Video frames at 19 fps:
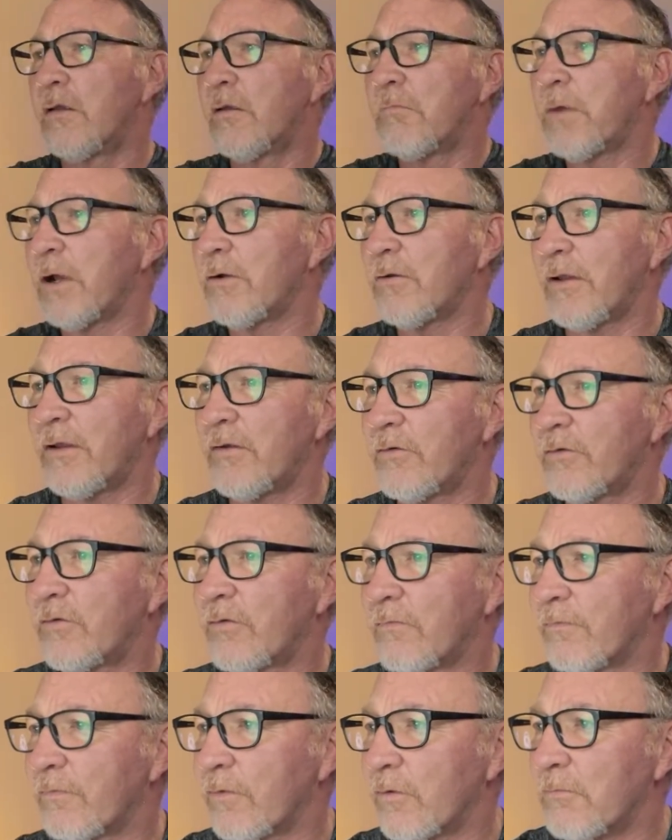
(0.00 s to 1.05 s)

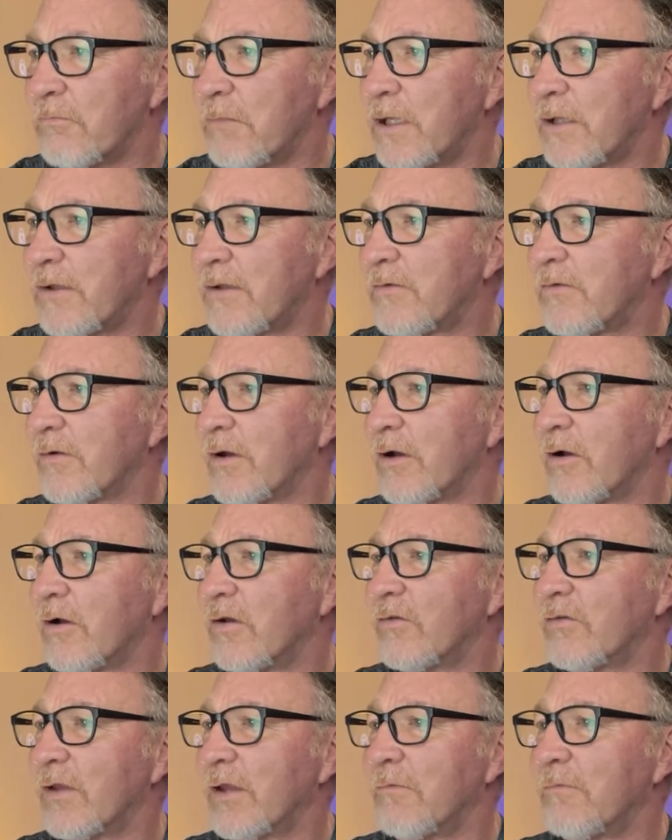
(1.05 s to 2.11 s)
Parallels for
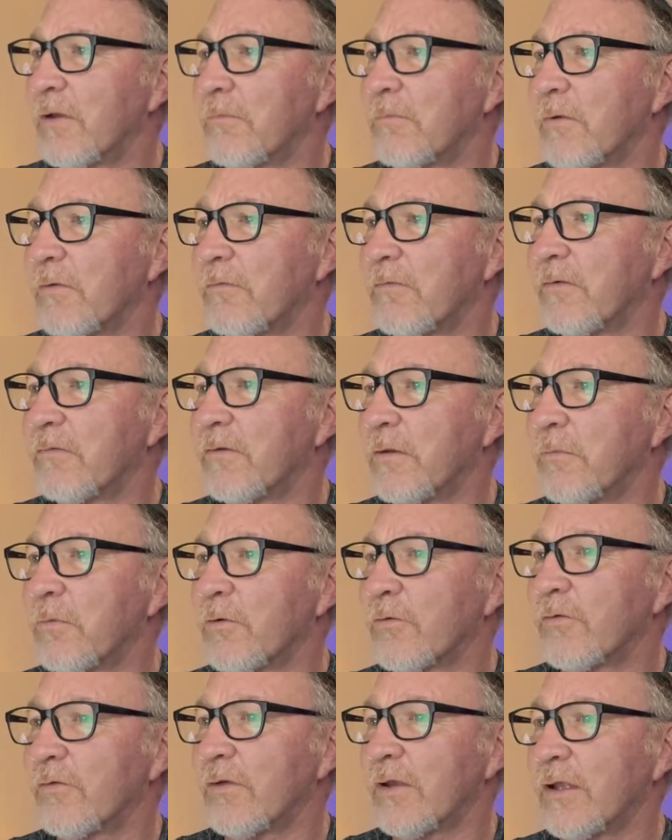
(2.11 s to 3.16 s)
military. Save up to
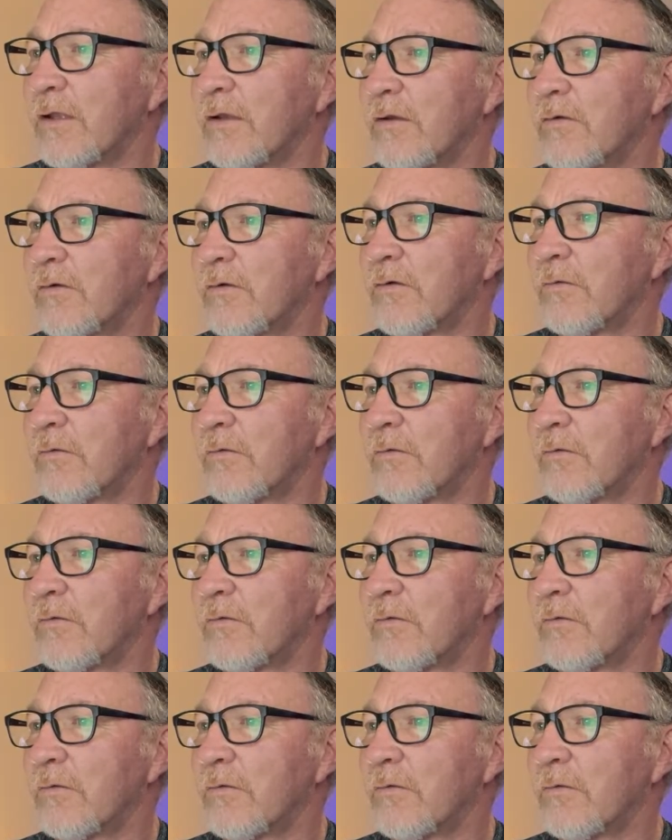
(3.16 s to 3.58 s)
50%.